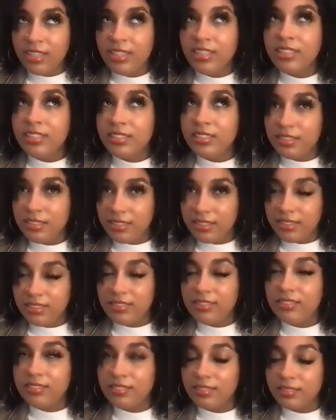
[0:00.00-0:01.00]

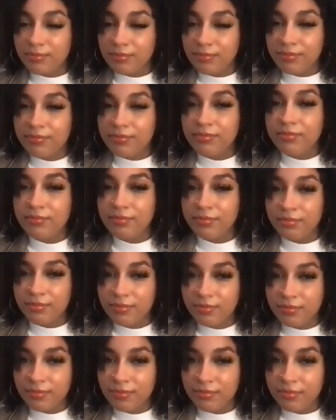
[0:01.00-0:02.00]

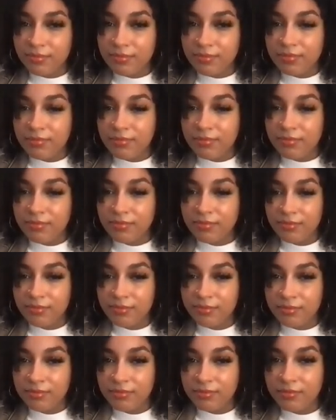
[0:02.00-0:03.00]

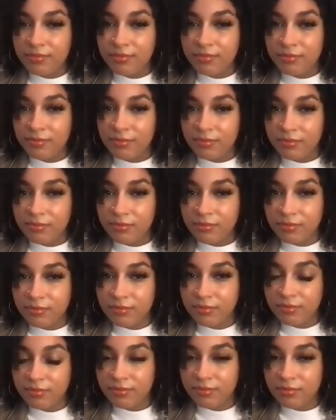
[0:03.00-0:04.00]

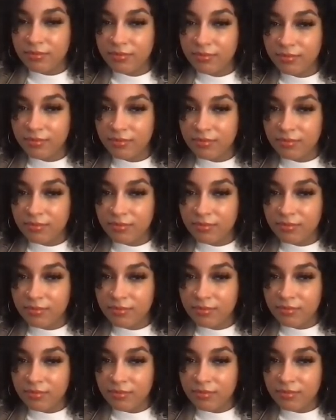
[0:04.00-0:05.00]

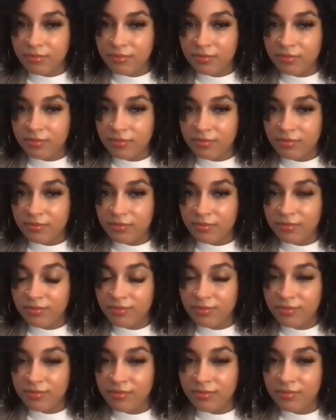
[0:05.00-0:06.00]

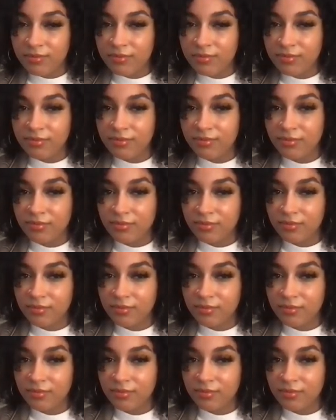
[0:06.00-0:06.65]
The person shown says nothing.